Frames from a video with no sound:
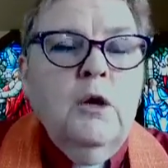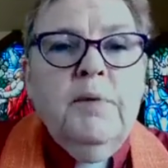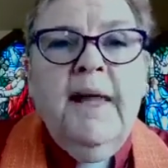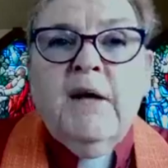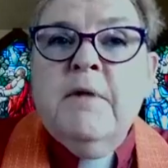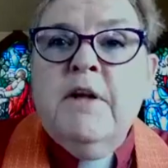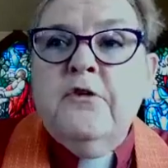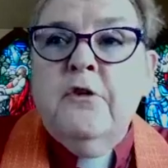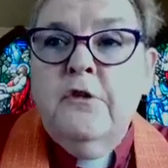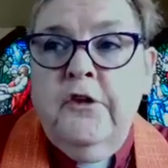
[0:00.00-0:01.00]
Black
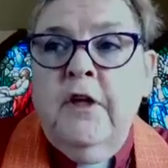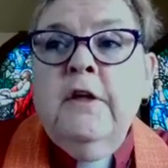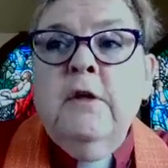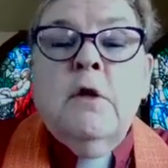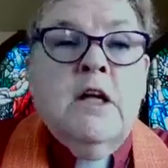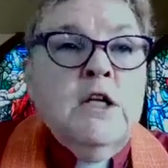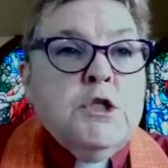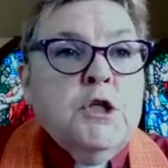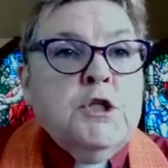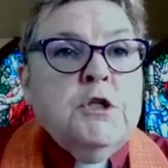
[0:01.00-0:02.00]
ministers in the United
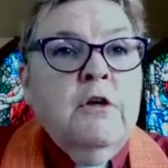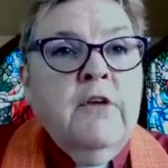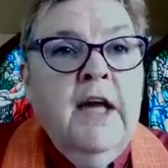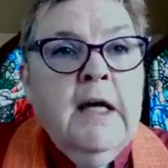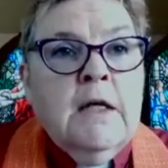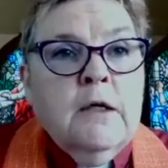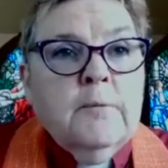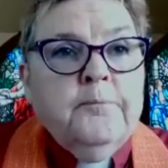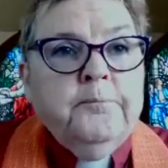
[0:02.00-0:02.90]
Church of Canada.